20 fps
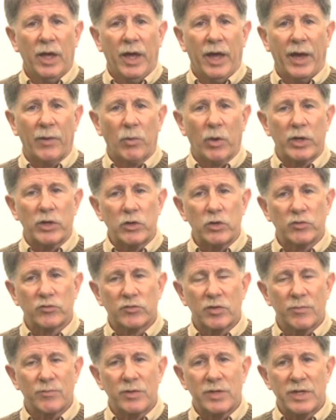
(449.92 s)
And what used
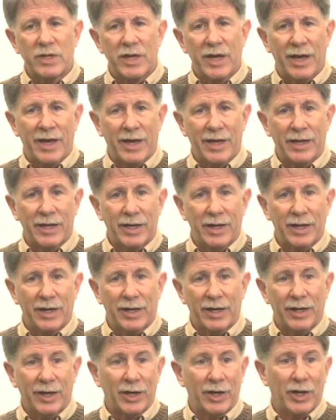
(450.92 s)
to be a
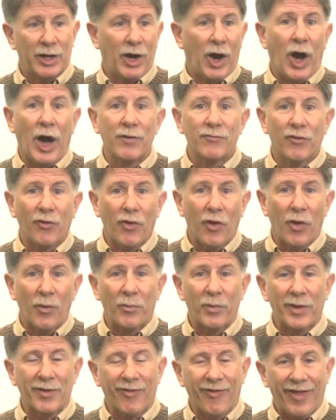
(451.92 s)

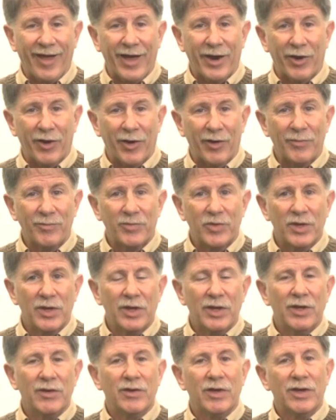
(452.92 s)
envelope and letter,
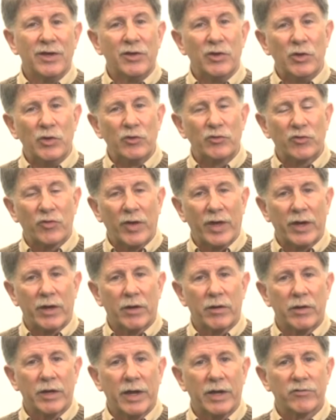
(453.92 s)

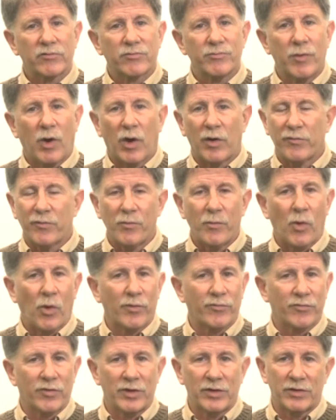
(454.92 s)
newsletter, has
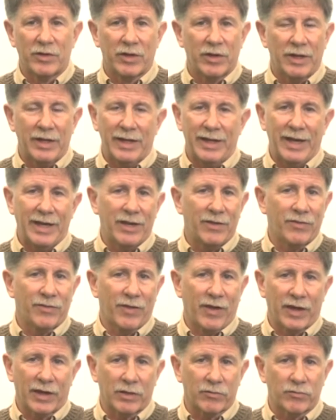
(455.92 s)
morphed into
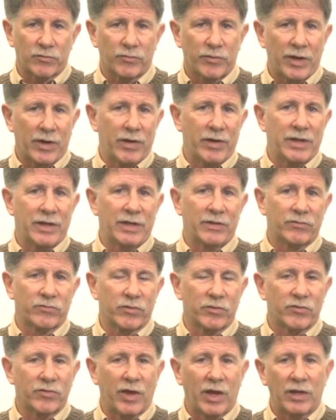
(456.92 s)
anything. It's very
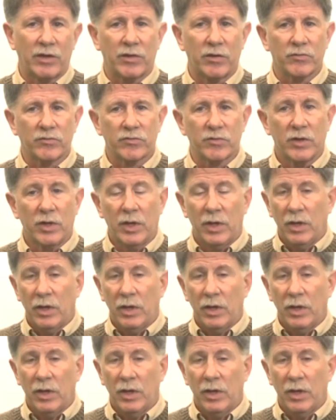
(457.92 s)
instantaneous.